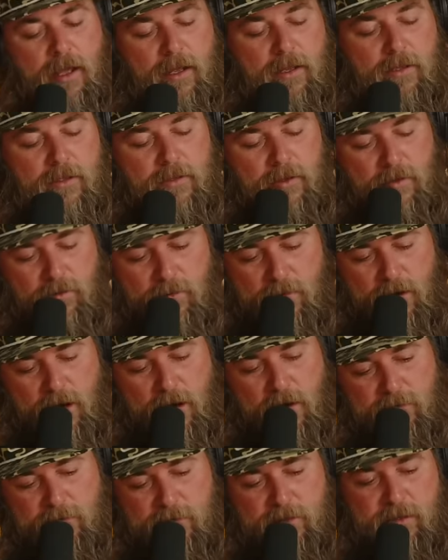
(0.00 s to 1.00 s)
So
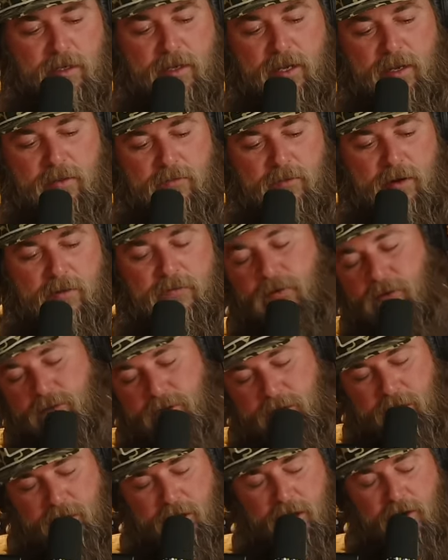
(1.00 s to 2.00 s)
obviously, when I
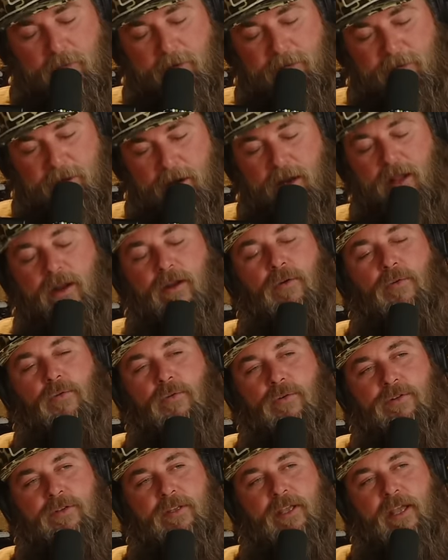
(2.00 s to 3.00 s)
first get home, I've got a lot of
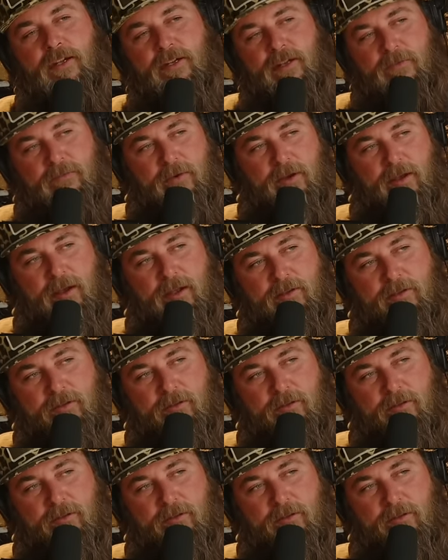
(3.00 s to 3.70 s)
orders to catch up on.